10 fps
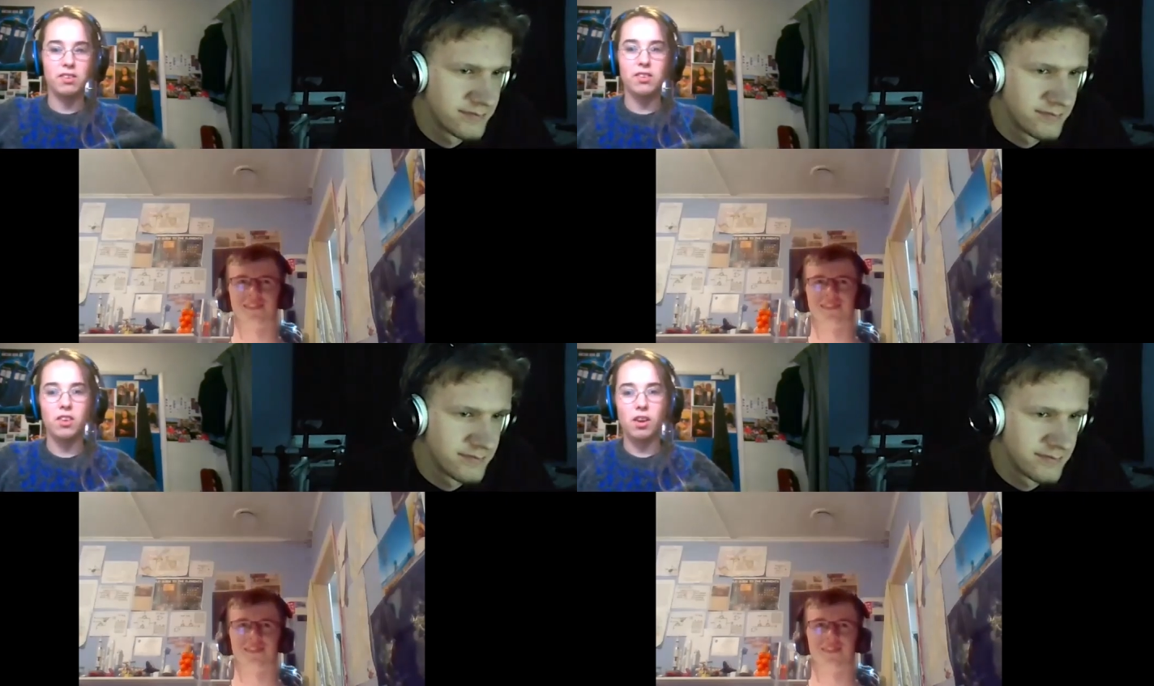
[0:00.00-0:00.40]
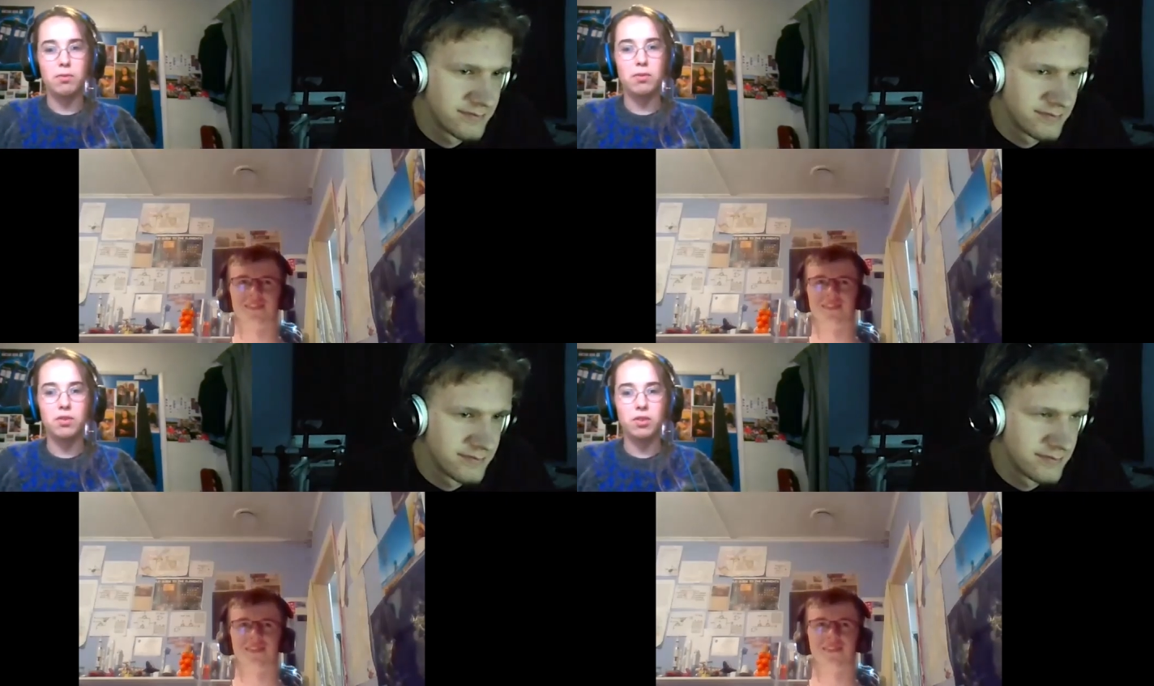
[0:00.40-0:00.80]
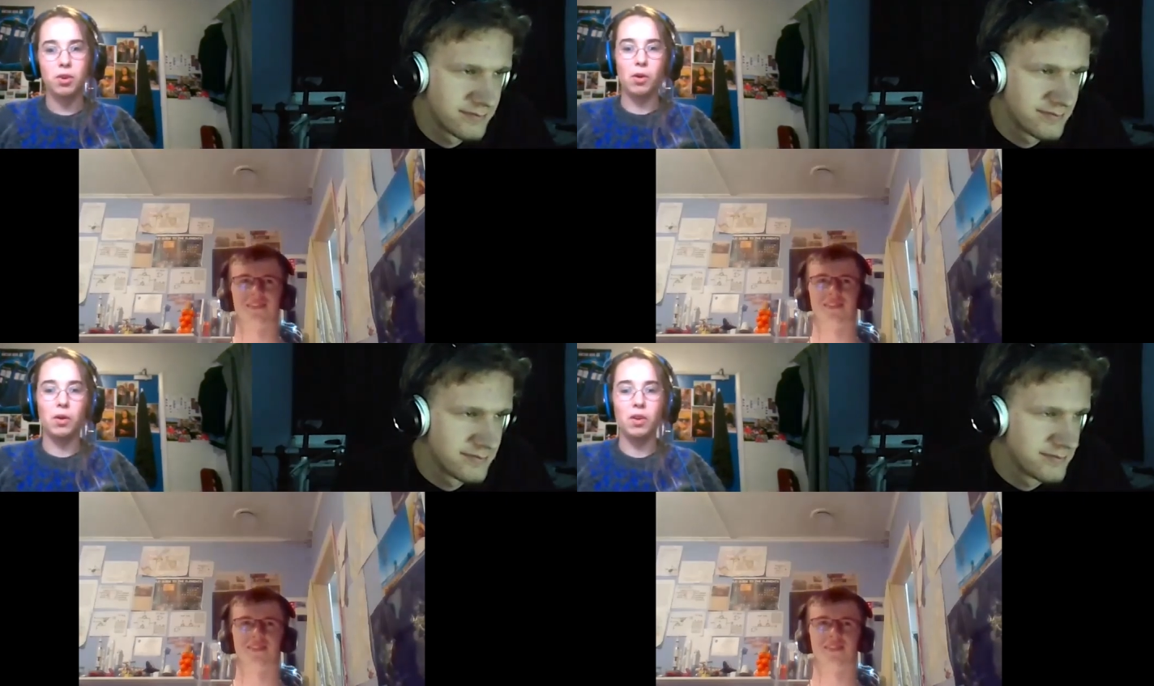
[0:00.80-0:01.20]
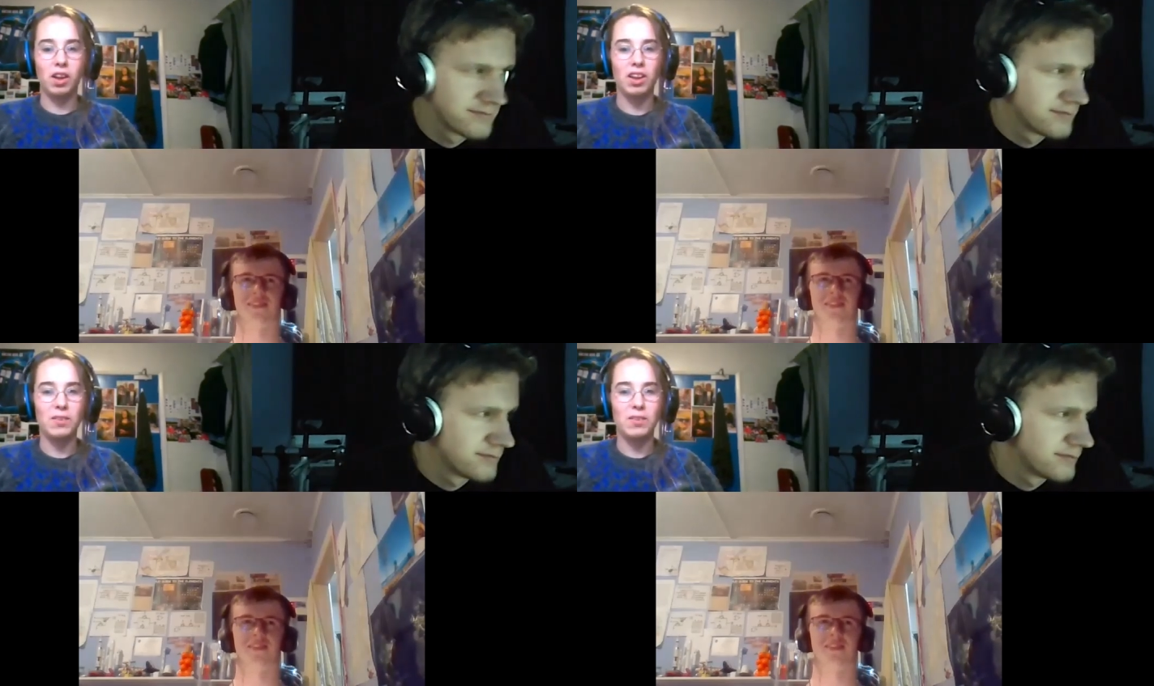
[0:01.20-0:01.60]
Speaker 1: and stuff. So
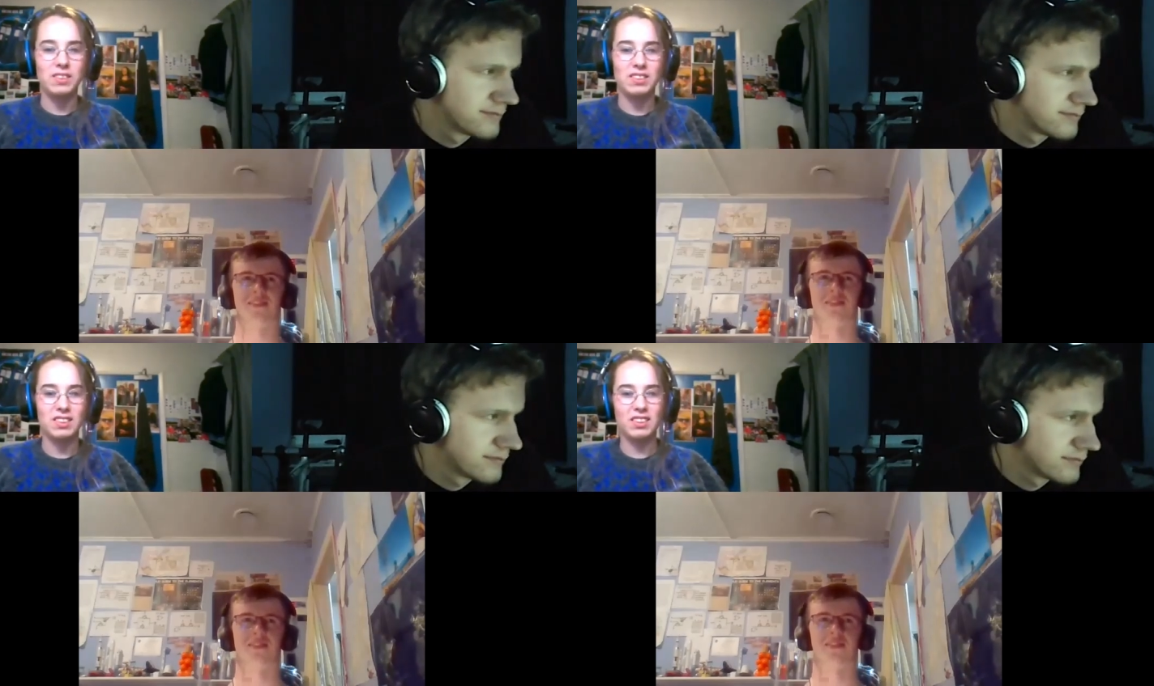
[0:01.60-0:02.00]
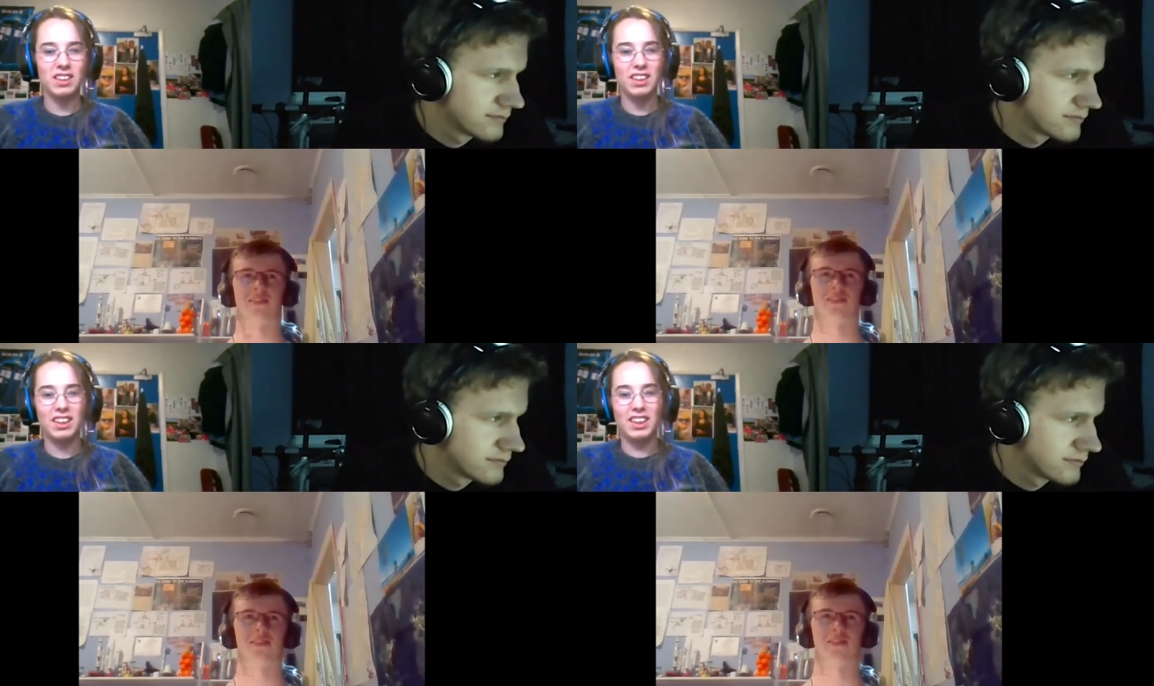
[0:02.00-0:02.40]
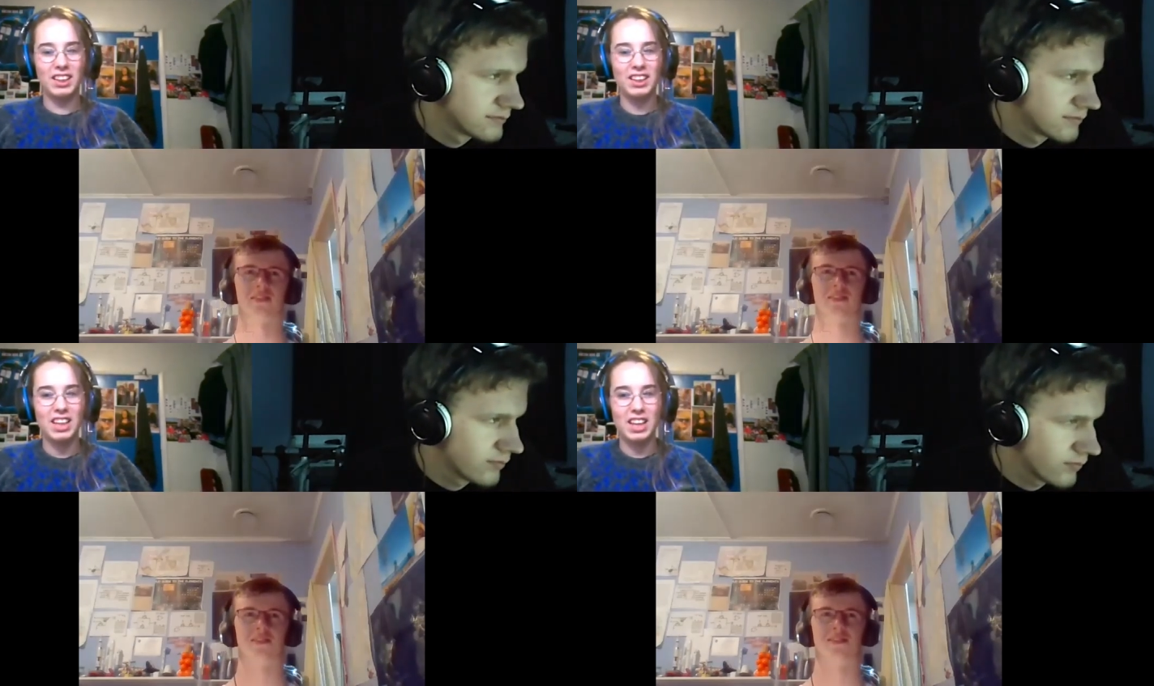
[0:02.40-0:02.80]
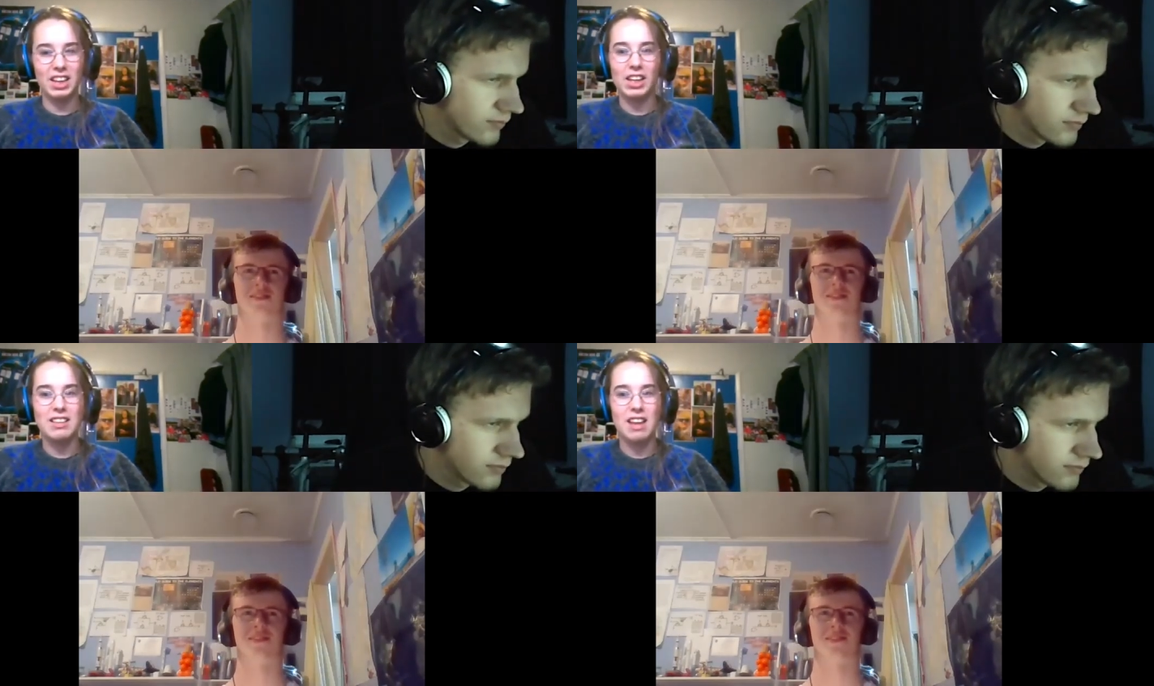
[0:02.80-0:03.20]
I was getting
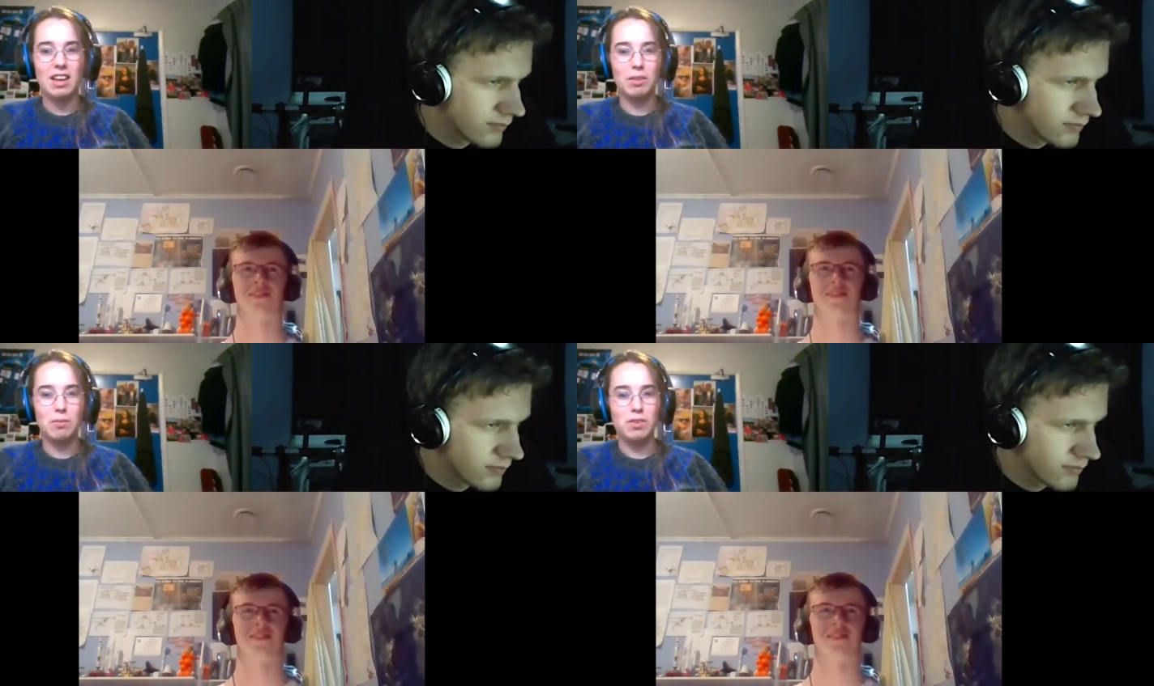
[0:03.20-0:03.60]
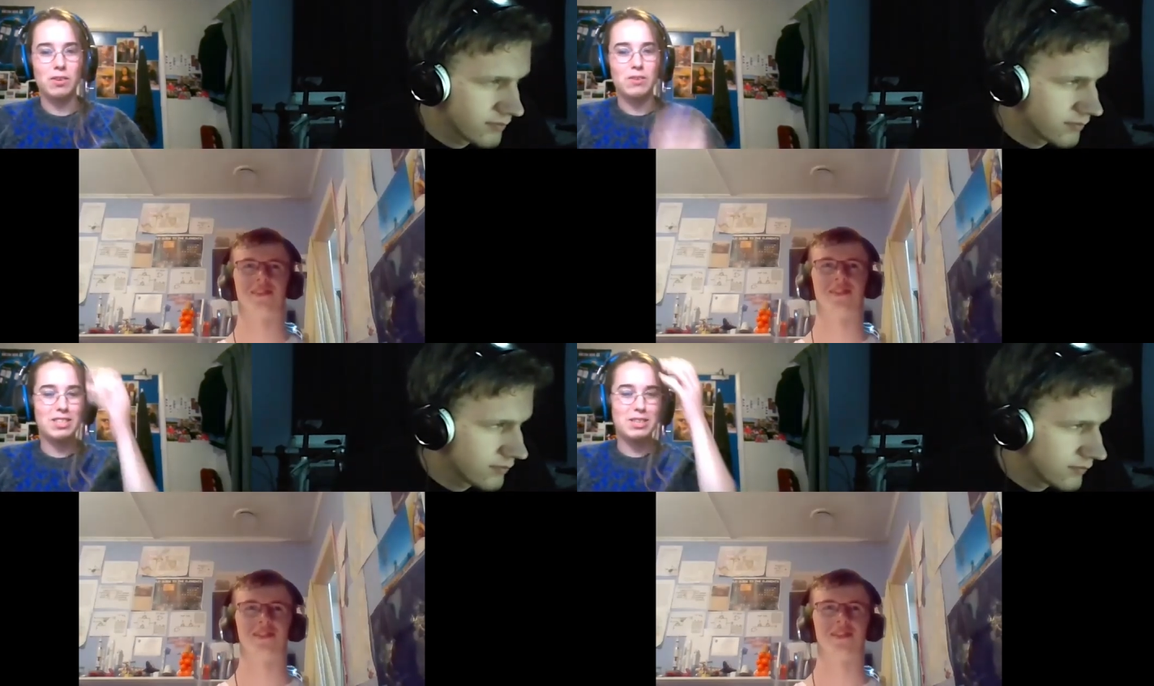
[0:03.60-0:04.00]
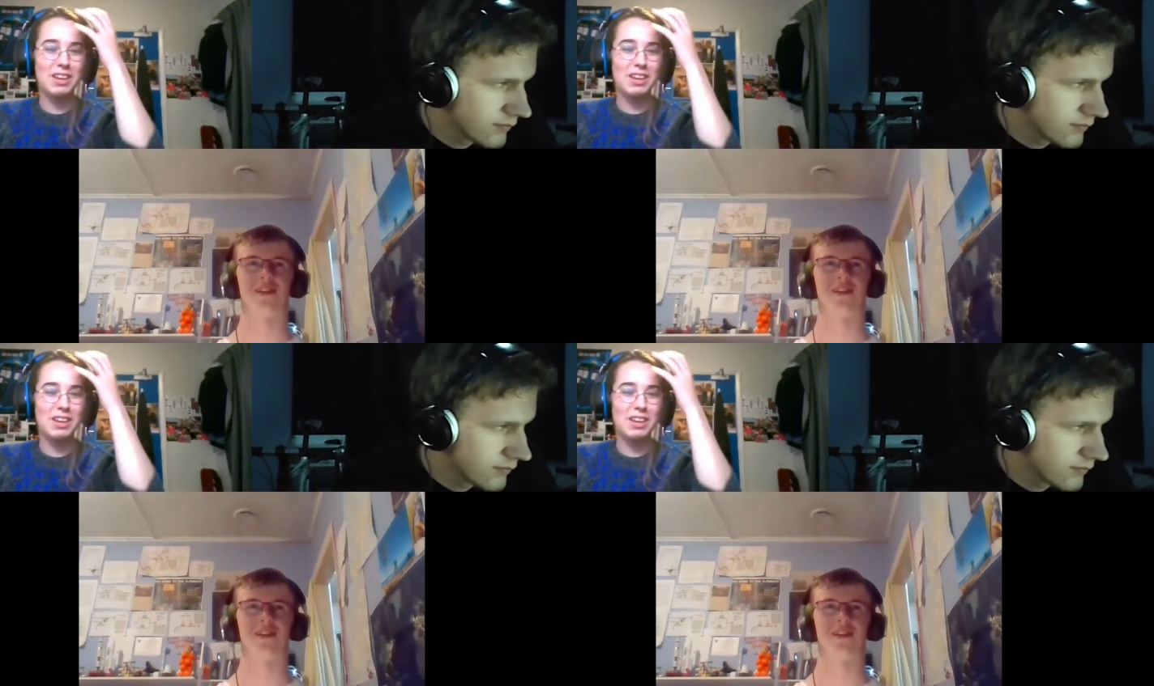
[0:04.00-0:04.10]
a tad confused.